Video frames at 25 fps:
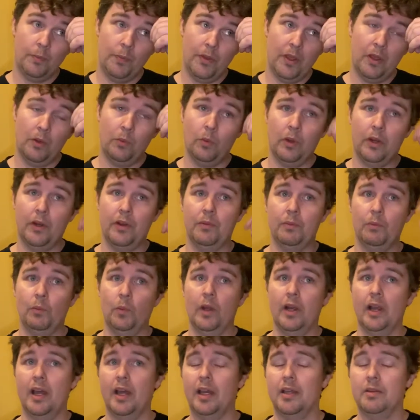and
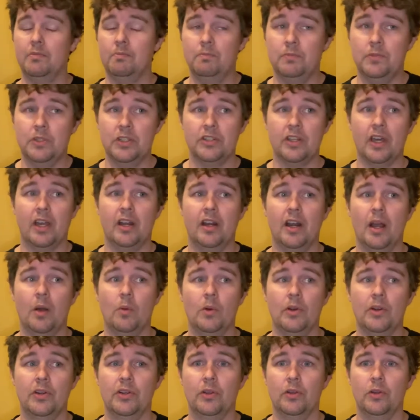when I decided I
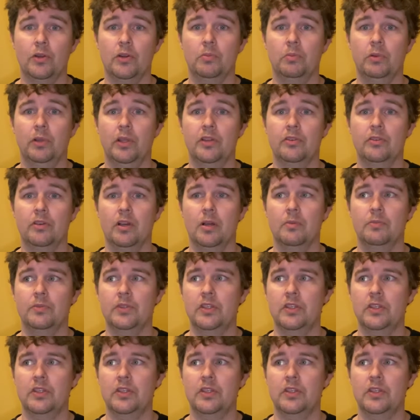wanted to learn to play drums,